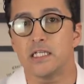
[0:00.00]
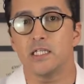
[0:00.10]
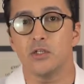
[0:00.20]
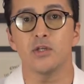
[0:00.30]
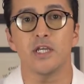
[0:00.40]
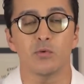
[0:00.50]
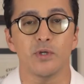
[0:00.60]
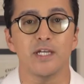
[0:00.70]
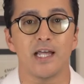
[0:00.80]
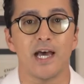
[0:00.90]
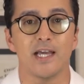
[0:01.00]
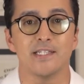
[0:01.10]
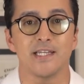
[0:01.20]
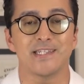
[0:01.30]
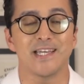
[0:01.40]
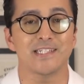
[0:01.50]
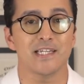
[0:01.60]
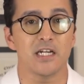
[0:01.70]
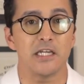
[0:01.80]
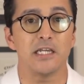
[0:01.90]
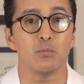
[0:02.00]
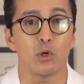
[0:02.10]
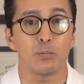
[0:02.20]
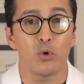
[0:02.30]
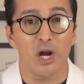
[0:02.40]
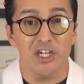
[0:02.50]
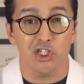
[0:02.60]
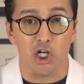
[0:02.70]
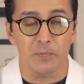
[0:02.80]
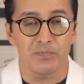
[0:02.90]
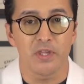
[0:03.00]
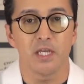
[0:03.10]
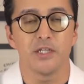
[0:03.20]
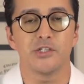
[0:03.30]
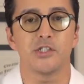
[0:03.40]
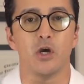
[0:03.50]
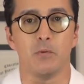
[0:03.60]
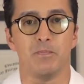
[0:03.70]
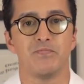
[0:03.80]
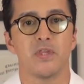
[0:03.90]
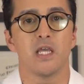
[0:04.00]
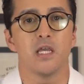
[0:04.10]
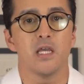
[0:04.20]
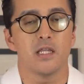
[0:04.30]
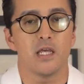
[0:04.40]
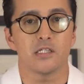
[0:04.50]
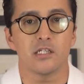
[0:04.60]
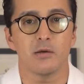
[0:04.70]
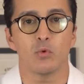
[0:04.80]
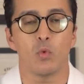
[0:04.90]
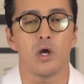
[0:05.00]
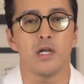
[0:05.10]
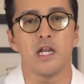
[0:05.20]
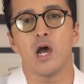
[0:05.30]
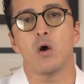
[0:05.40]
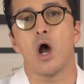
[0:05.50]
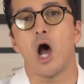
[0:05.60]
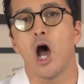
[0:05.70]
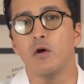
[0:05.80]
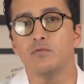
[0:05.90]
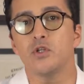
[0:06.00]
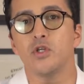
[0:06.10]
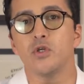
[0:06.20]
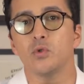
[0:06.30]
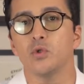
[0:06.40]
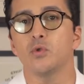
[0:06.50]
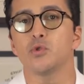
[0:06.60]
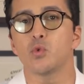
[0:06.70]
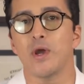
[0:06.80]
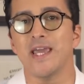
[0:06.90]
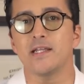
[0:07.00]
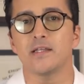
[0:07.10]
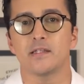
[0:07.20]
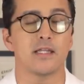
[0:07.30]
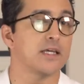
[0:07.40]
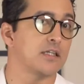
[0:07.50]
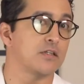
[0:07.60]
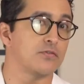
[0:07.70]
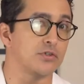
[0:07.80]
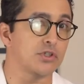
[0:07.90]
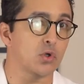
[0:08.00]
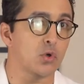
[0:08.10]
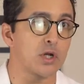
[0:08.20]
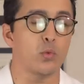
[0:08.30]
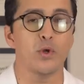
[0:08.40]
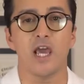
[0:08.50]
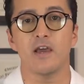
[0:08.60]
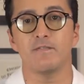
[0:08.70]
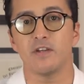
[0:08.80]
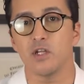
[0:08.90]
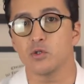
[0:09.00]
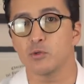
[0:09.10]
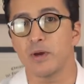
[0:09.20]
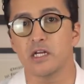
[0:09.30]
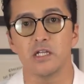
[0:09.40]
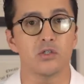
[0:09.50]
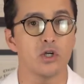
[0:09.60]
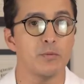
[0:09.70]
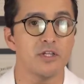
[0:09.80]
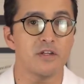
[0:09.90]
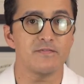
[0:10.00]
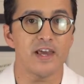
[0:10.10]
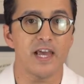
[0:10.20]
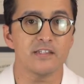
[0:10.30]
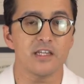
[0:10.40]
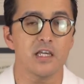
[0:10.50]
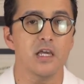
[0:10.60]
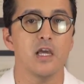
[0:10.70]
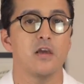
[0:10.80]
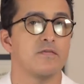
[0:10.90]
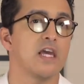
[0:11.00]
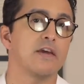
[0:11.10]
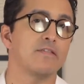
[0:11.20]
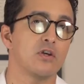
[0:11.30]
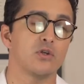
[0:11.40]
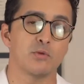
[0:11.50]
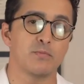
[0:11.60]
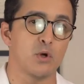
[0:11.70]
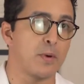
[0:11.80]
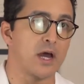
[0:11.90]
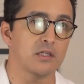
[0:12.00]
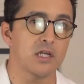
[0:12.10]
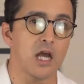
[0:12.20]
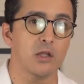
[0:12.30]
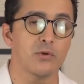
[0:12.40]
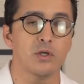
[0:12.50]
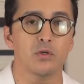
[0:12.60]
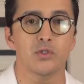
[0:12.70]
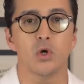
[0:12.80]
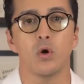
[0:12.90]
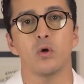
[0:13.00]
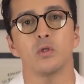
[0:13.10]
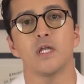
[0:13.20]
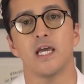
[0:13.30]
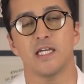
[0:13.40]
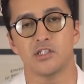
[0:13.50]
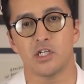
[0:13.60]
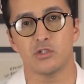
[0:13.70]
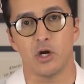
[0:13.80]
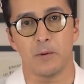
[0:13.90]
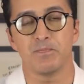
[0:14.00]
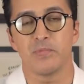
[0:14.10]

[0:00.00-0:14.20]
you can realize that that's going to need more pressure. So that's number one. Now, how do you lose weight? That's a different story. We have videos about intermittent fasting. We have videos about calorie control, etc.